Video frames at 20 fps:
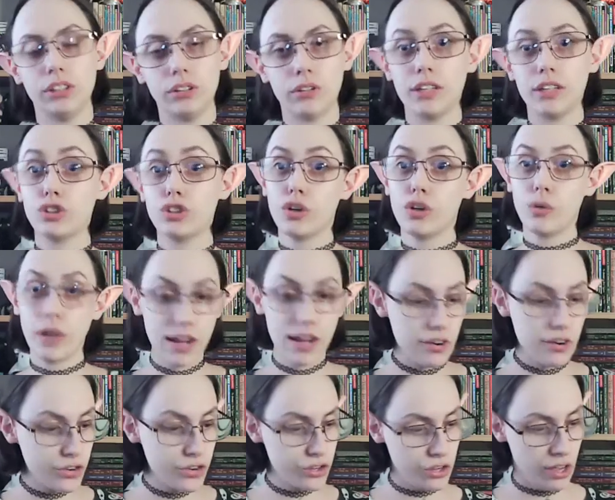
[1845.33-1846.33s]
So, air
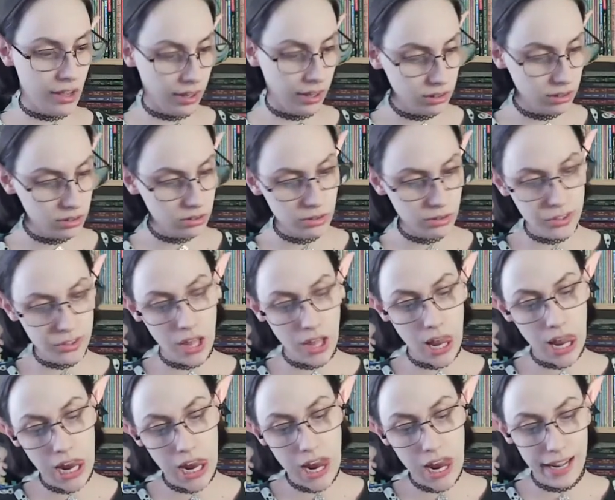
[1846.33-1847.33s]
signs.
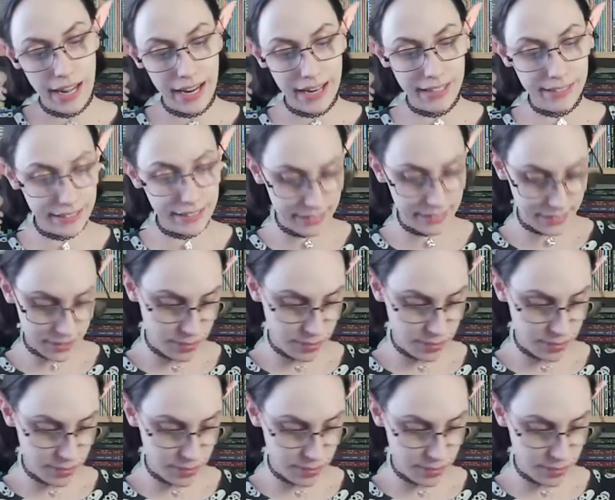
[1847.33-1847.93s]
Endings,